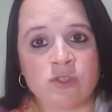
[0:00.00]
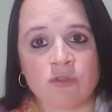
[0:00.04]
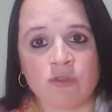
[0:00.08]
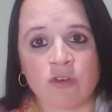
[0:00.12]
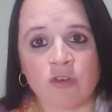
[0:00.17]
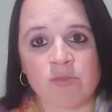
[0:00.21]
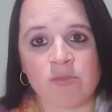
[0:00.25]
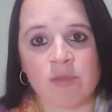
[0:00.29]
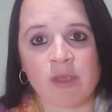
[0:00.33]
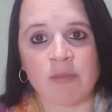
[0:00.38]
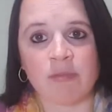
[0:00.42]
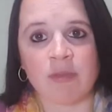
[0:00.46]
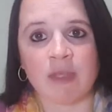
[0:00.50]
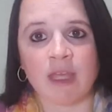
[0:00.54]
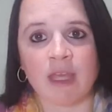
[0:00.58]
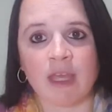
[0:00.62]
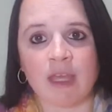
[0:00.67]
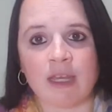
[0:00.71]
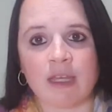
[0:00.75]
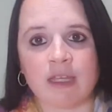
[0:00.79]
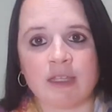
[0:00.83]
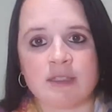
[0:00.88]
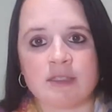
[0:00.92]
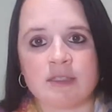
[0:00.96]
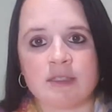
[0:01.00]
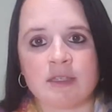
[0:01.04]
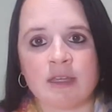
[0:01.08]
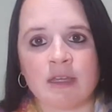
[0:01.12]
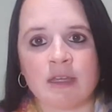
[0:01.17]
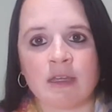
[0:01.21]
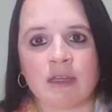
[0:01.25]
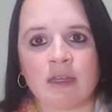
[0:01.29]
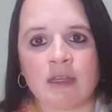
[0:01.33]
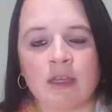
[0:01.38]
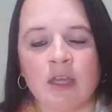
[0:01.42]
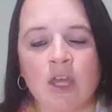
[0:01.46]
from maybe getting
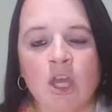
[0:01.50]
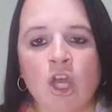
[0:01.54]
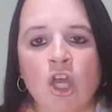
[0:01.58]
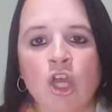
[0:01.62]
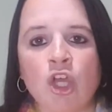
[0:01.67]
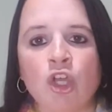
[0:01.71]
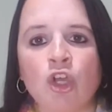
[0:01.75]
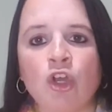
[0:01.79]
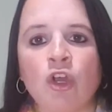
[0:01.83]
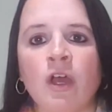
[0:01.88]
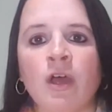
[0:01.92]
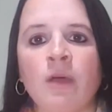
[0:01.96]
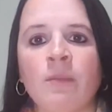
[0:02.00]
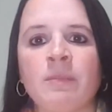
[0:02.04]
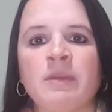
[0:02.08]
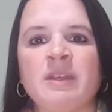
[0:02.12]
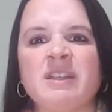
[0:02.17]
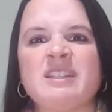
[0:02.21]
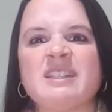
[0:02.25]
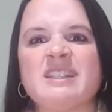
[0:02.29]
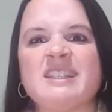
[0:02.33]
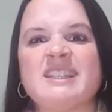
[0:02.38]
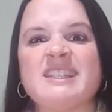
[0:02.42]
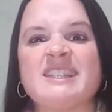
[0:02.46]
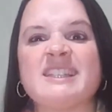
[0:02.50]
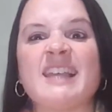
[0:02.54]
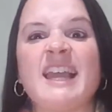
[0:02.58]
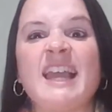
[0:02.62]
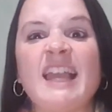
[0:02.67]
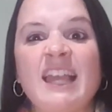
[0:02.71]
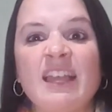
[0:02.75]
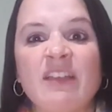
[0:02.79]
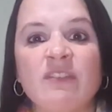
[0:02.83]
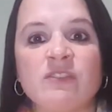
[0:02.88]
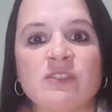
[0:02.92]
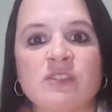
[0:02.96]
sick. You're helping to
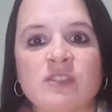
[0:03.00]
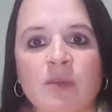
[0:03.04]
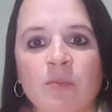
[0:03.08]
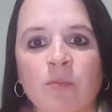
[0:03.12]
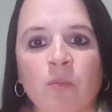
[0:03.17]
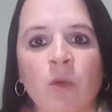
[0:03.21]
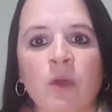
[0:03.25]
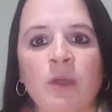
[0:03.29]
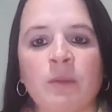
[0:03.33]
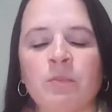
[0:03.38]
save someone,